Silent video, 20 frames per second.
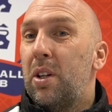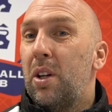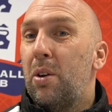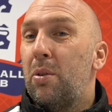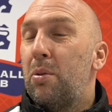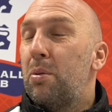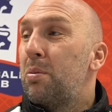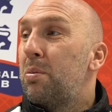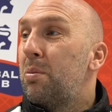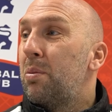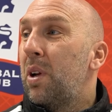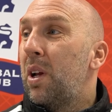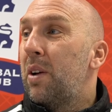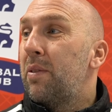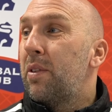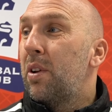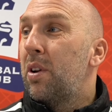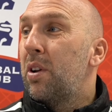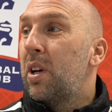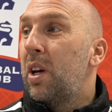you know, we'll
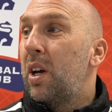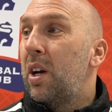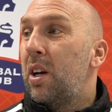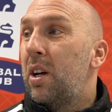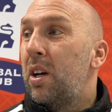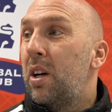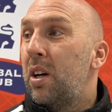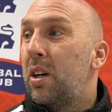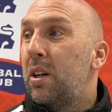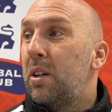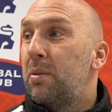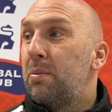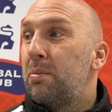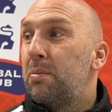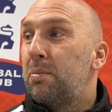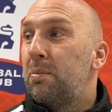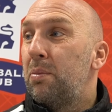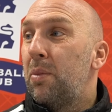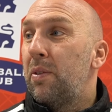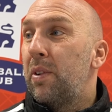have to look at
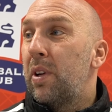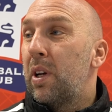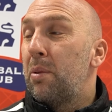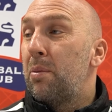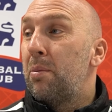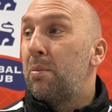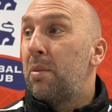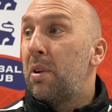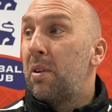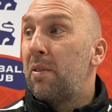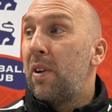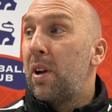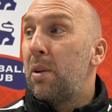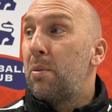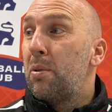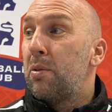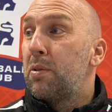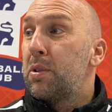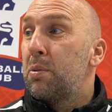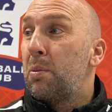whether they can be
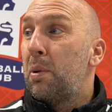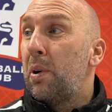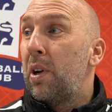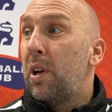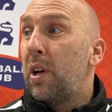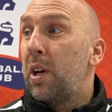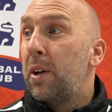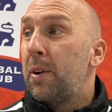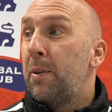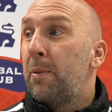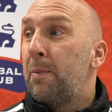available for tomorrow night.